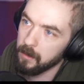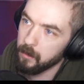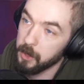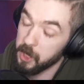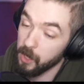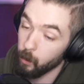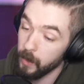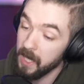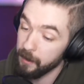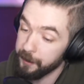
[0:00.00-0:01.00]
which is a
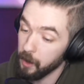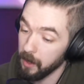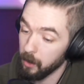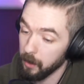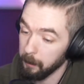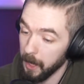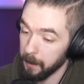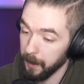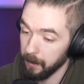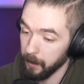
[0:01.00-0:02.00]
really fucking good
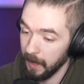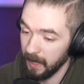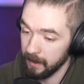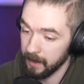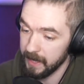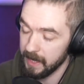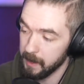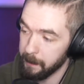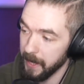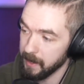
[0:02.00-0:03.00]
mic, by the way. This
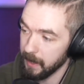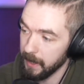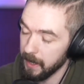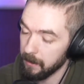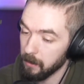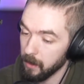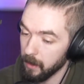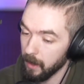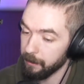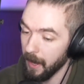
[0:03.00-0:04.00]
is basically,
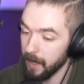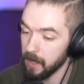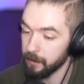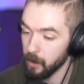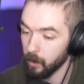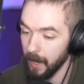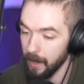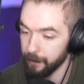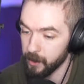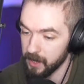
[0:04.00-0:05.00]
if any of you are
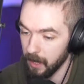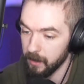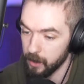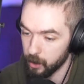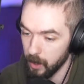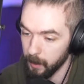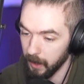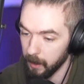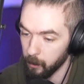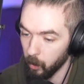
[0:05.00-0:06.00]
ever starting
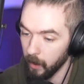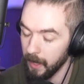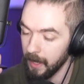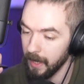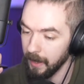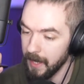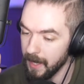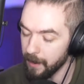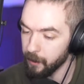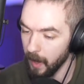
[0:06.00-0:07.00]
streaming anymore,
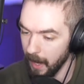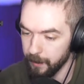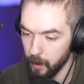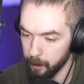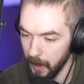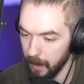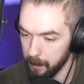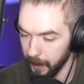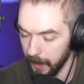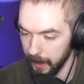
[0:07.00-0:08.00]
never ever
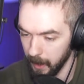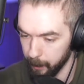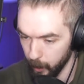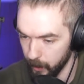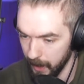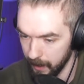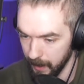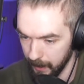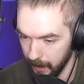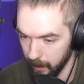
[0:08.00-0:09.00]
buy a Blue
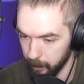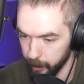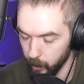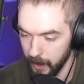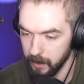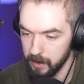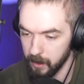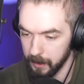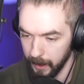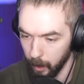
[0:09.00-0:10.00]
Yeti again. Blue
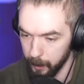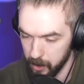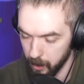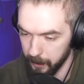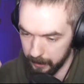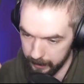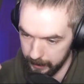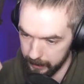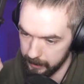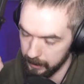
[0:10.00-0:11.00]
Yetis are garbage compared to
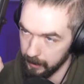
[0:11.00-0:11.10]
this.